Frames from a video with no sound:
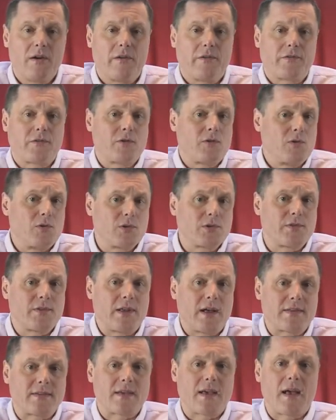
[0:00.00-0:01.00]
Of course, for
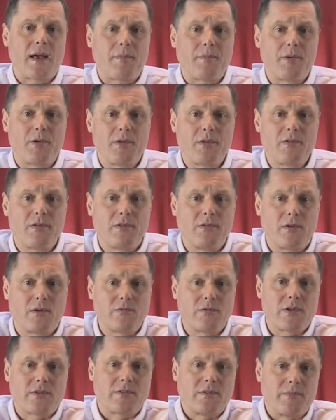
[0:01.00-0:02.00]
that to happen, the
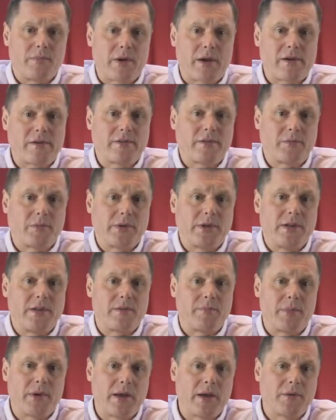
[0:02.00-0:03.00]
non-resident parent will need
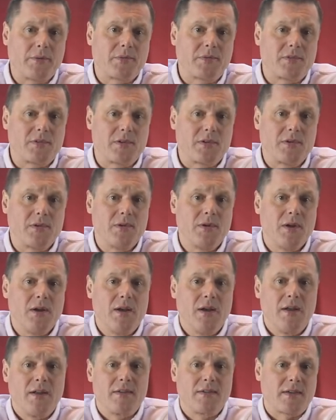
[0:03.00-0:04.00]
to be able to
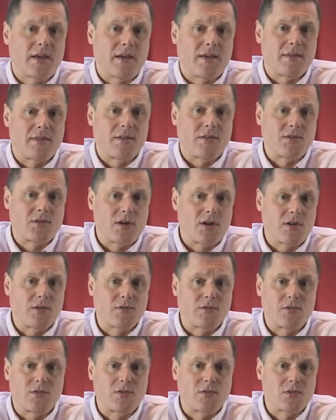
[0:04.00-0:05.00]
take the
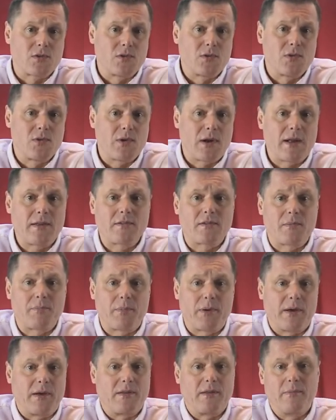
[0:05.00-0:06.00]
child to school and to
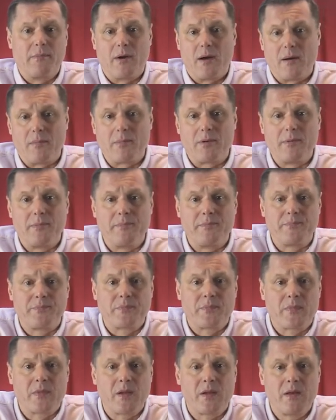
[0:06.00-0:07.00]
pick them up.
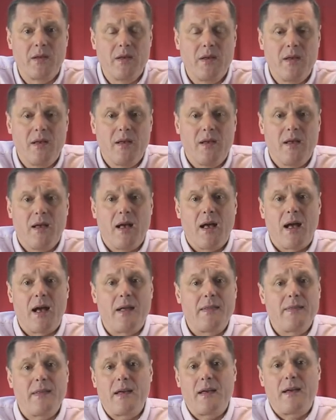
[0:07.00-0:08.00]

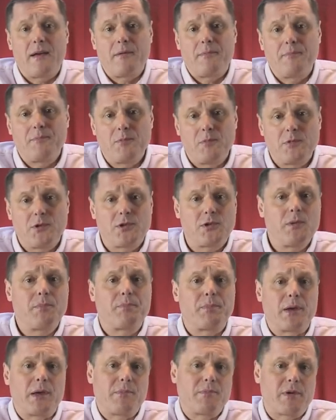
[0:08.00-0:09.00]
And there
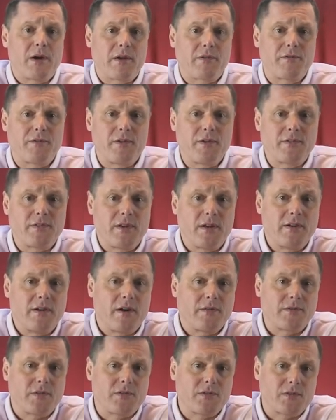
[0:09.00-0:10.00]
should be breakfast and
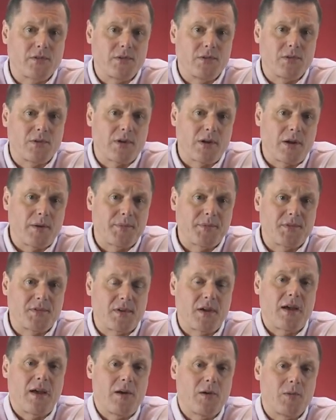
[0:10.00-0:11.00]
after-school clubs
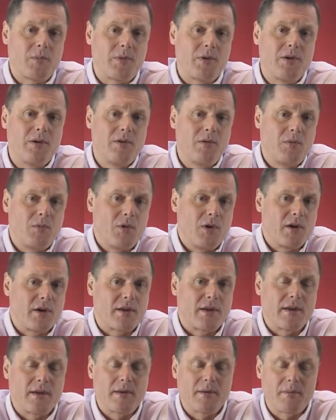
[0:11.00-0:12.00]
to help
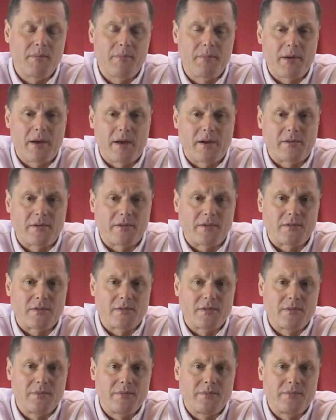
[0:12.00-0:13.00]
working
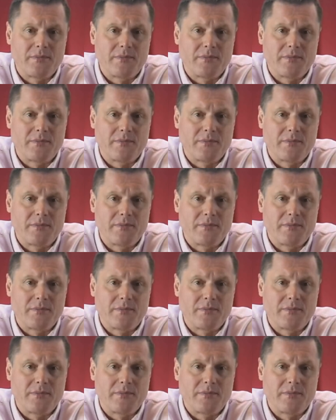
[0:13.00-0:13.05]
parents.